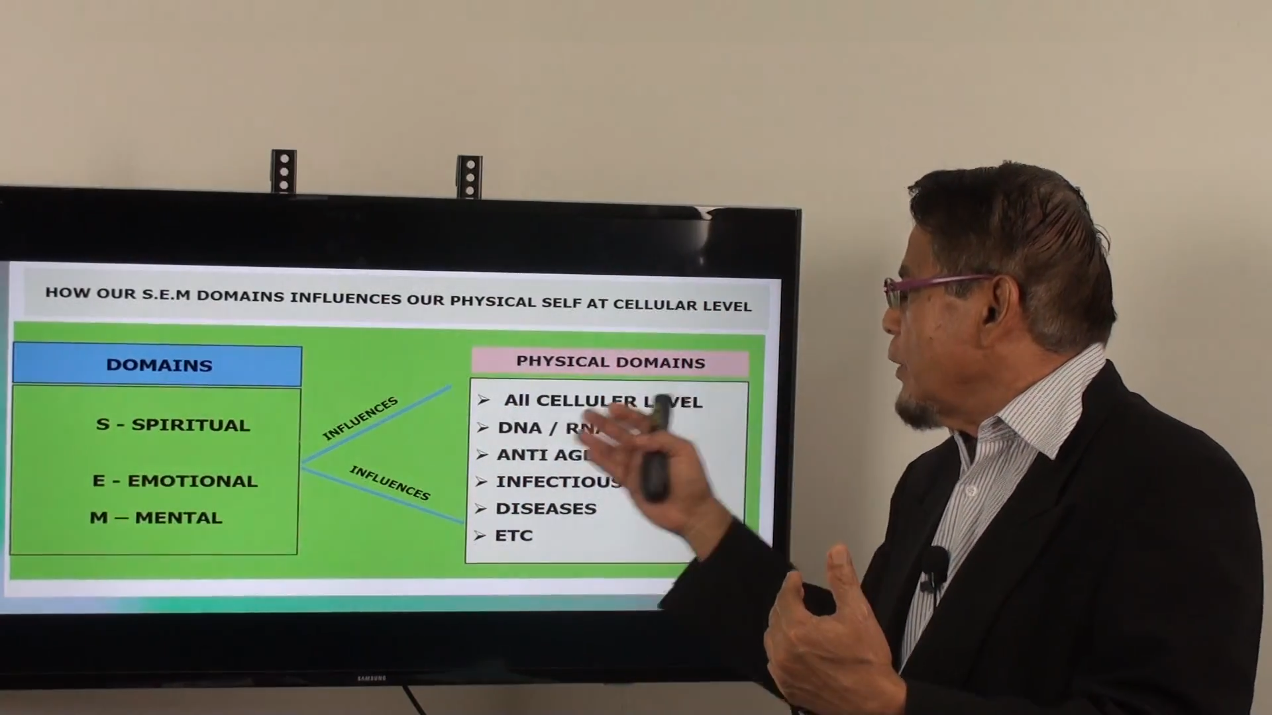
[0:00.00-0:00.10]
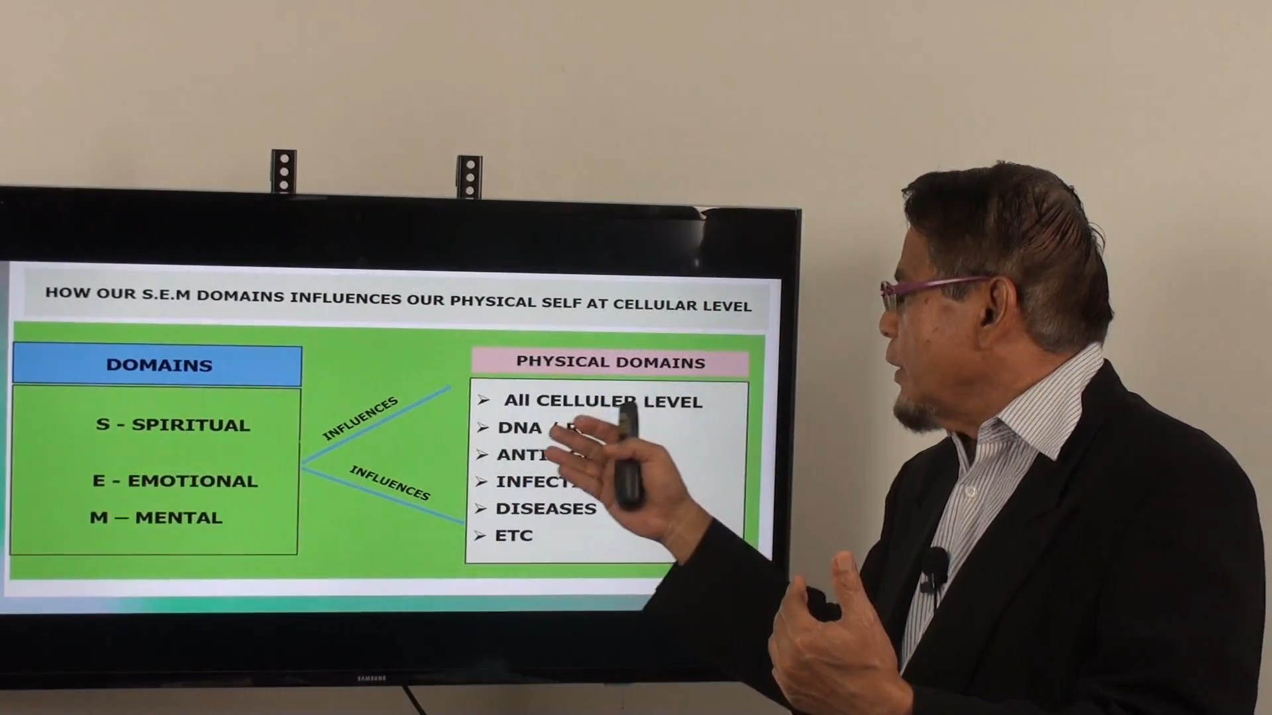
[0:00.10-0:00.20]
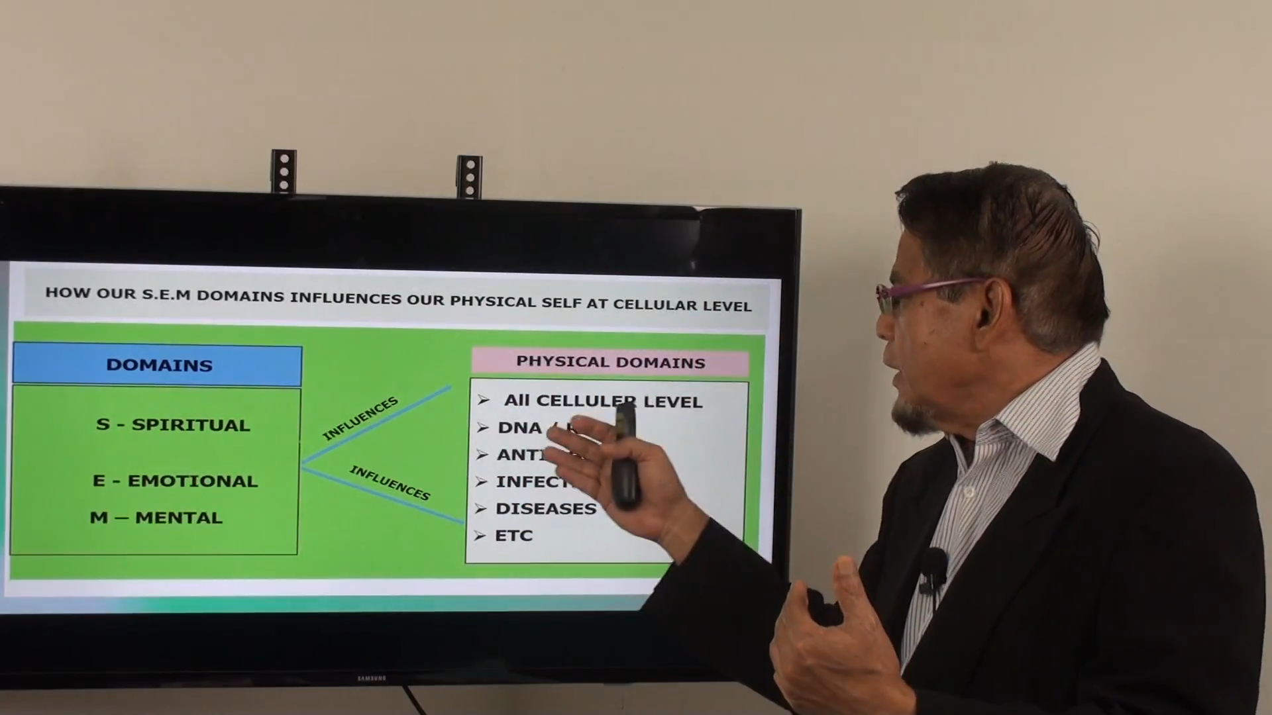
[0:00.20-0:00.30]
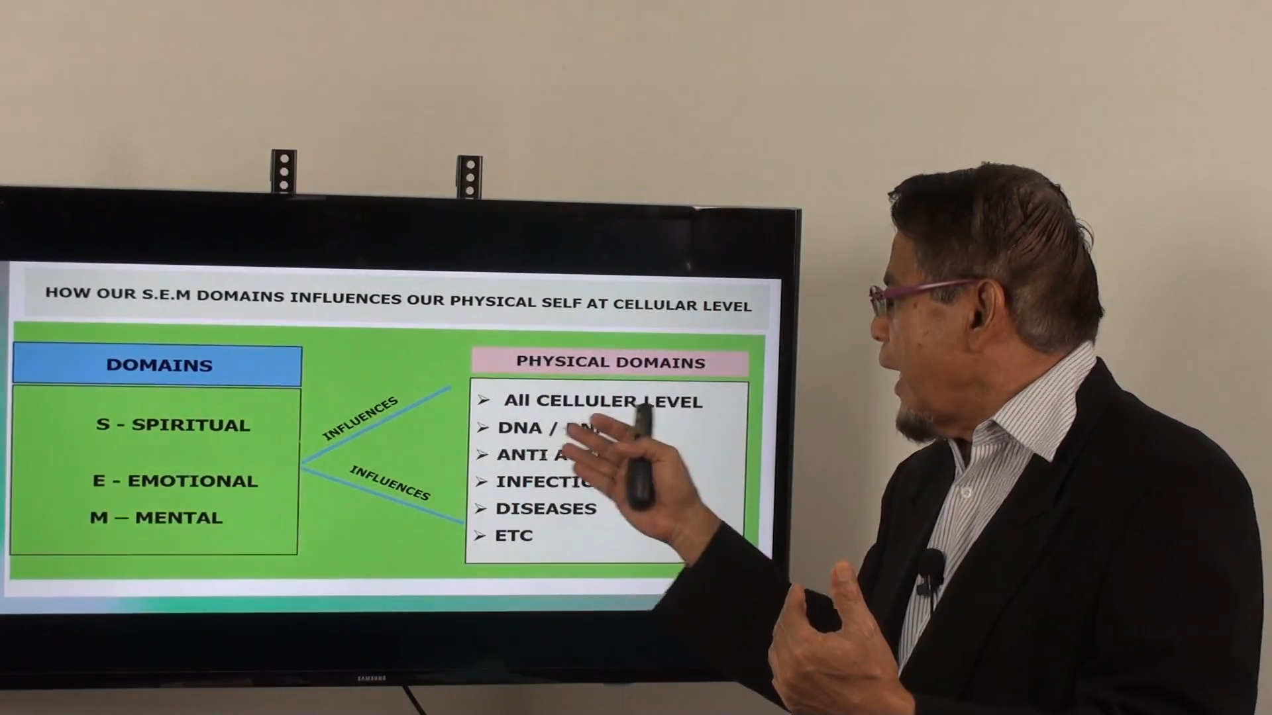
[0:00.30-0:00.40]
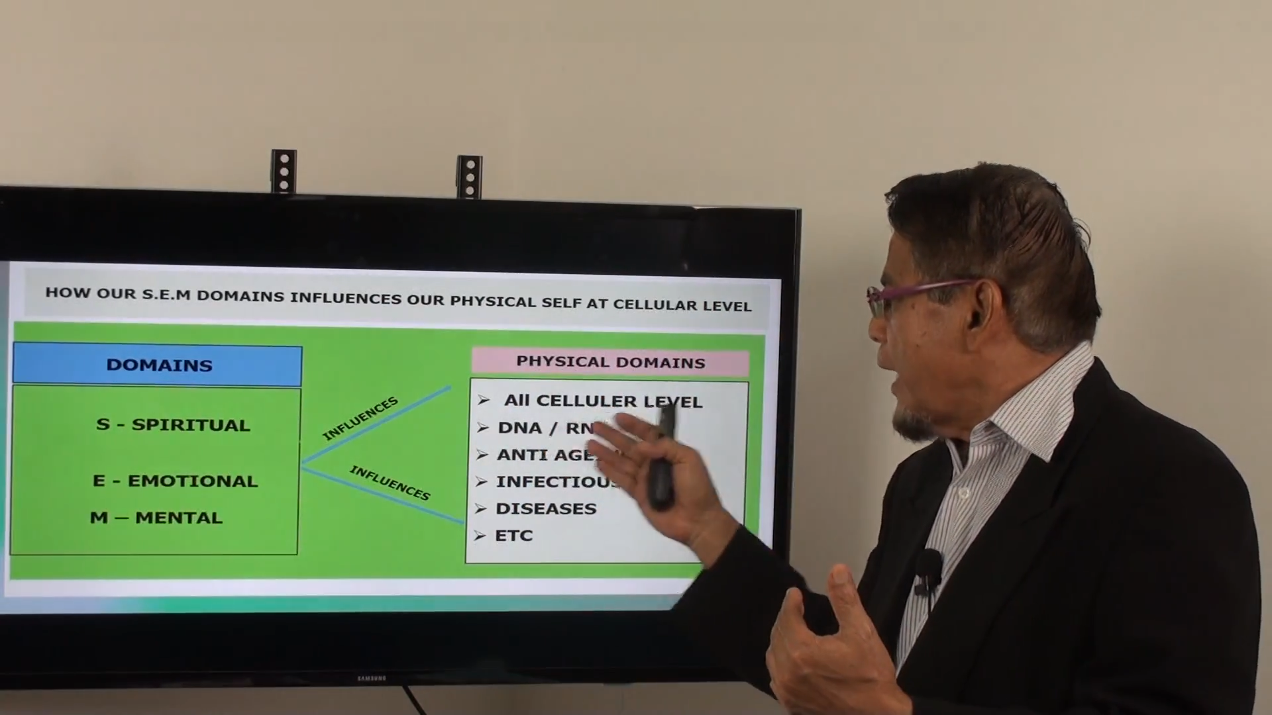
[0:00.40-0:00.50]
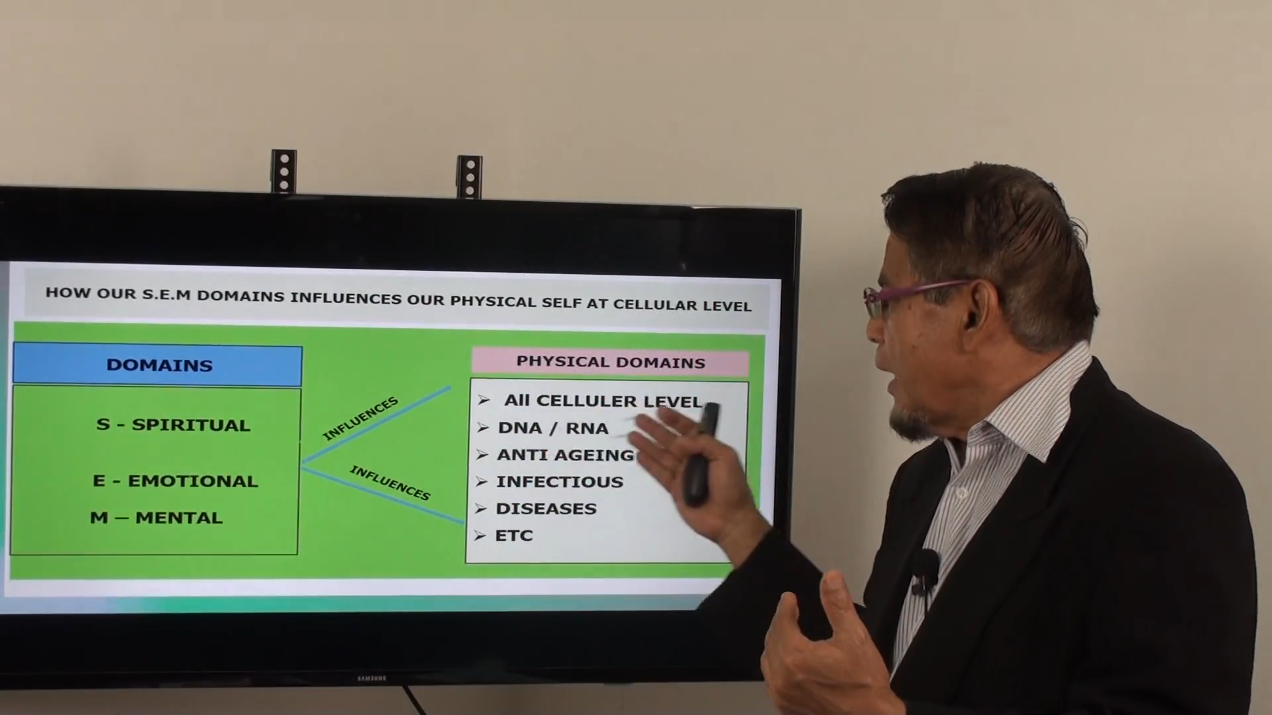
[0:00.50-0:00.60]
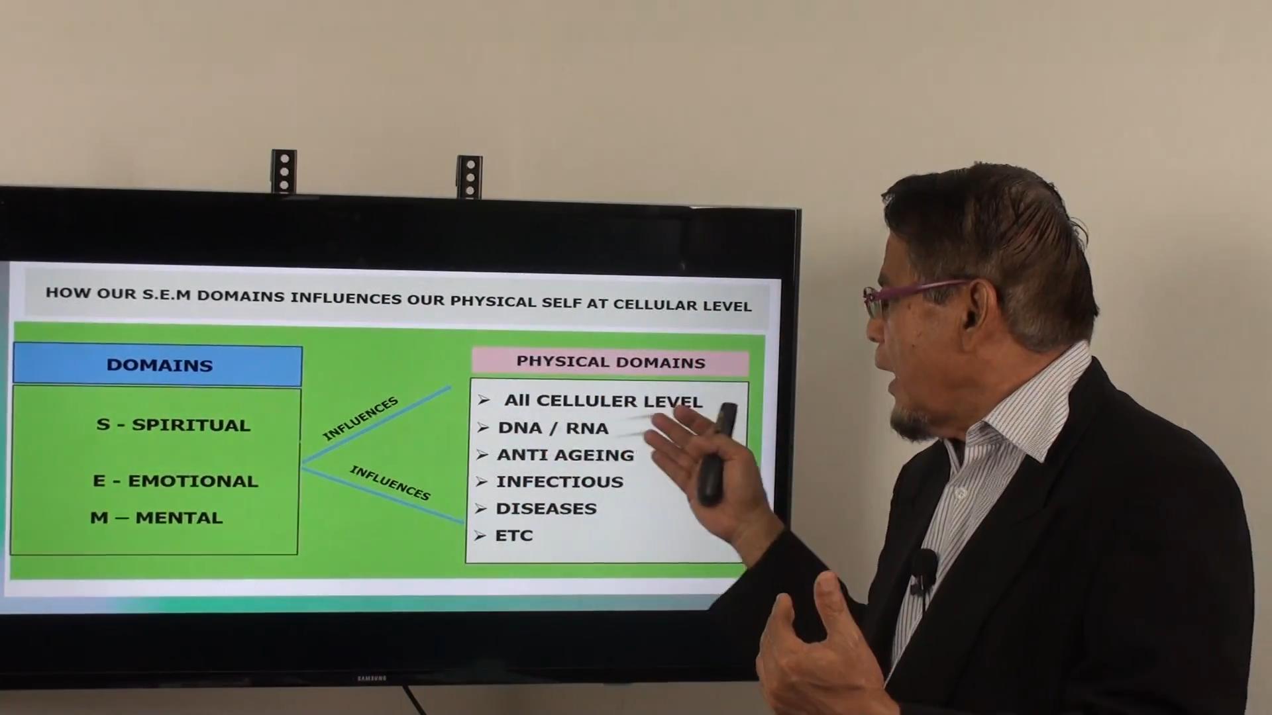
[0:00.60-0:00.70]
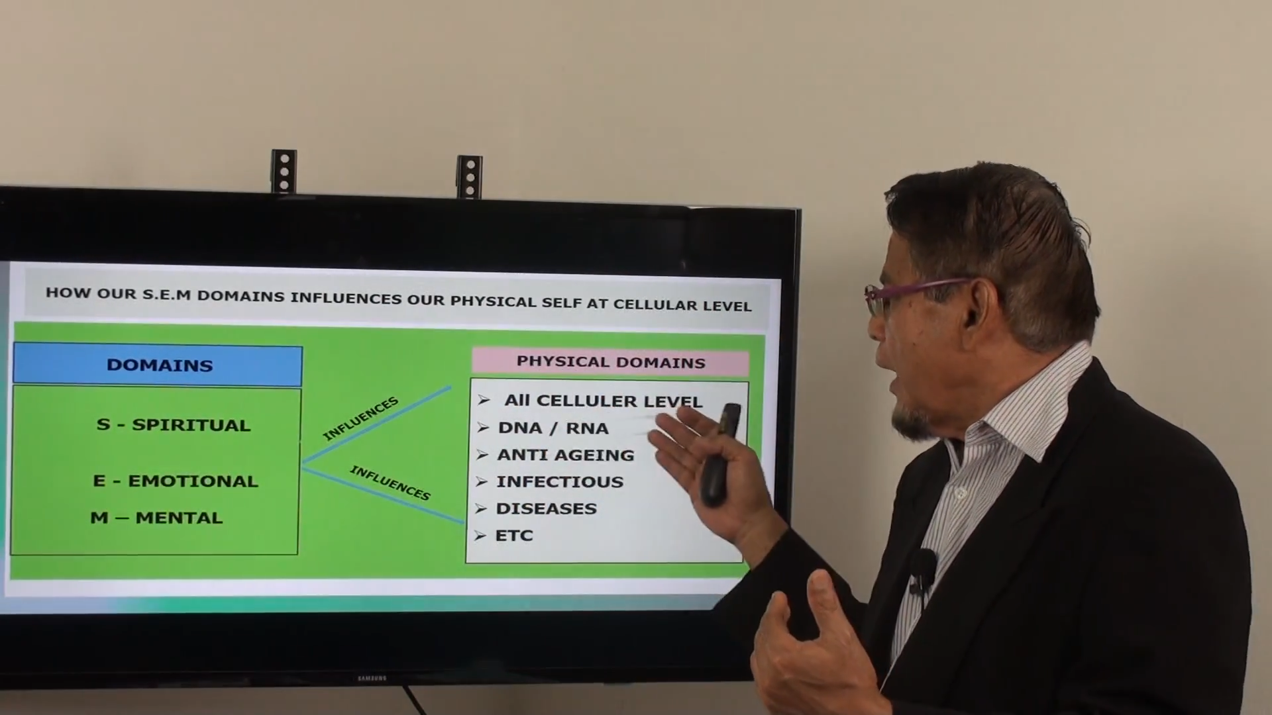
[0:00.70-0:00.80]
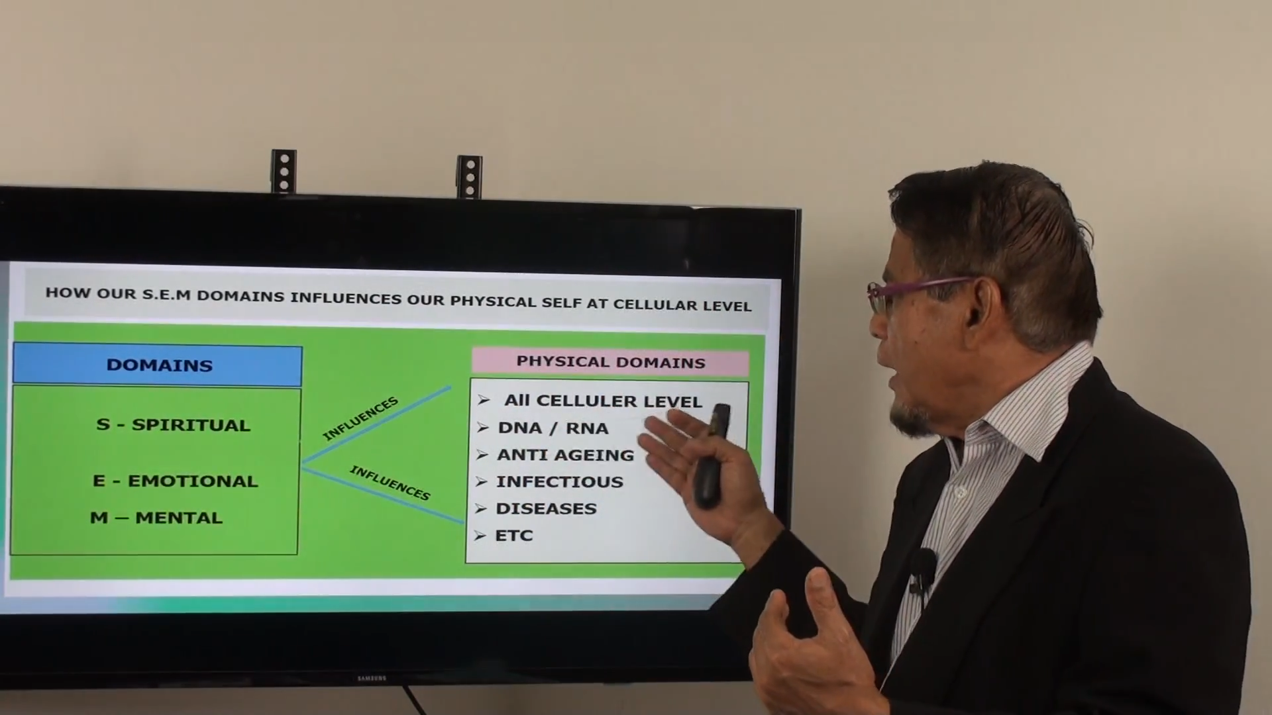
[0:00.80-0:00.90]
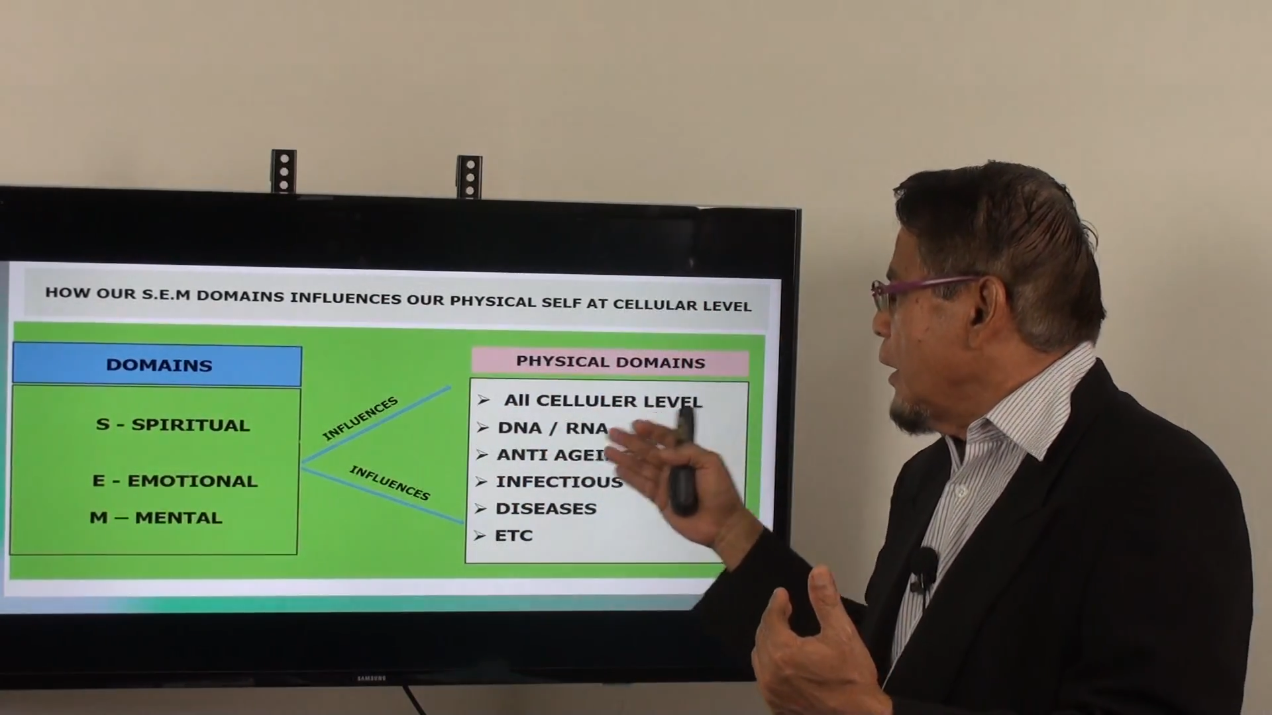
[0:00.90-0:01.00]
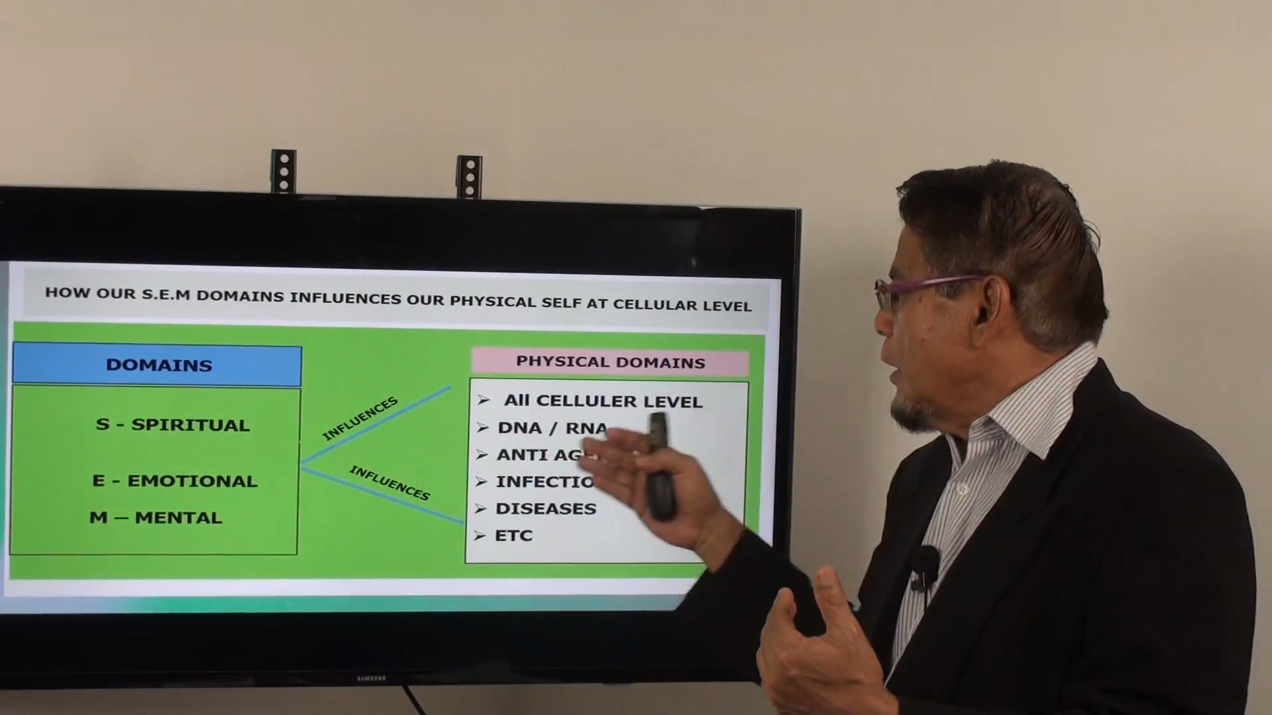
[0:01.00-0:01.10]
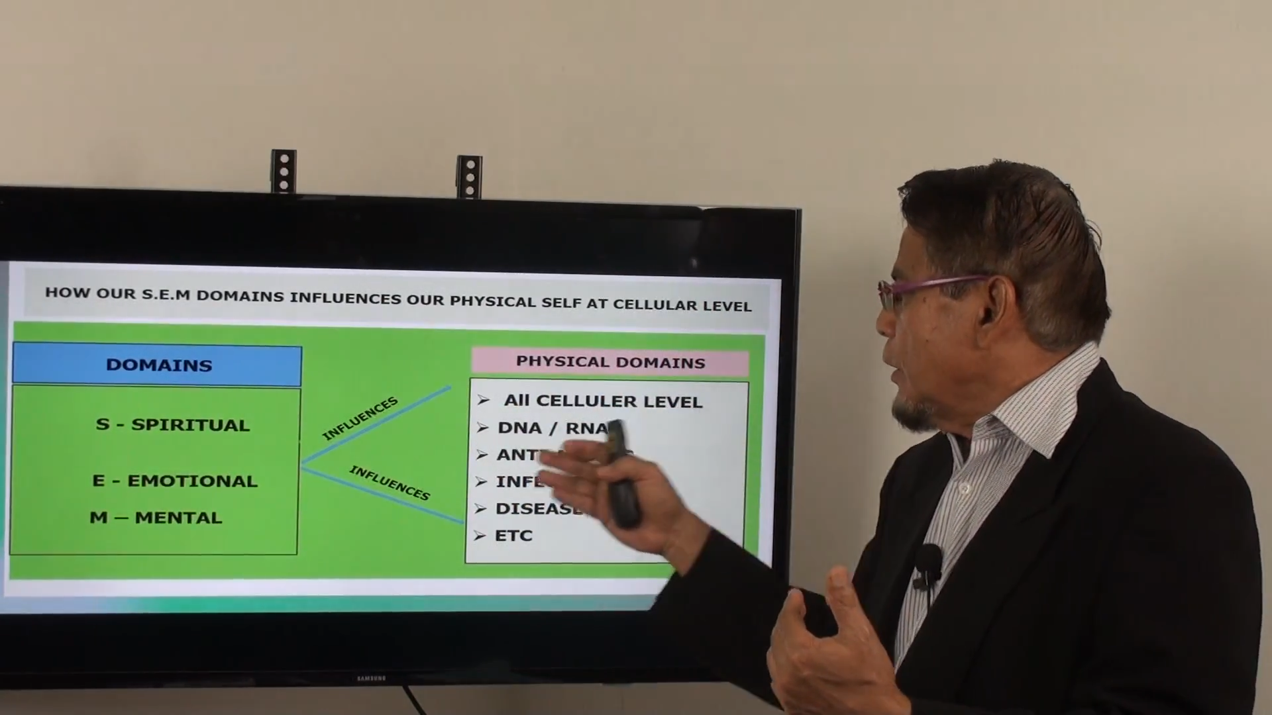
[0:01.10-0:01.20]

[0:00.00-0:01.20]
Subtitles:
your DNA,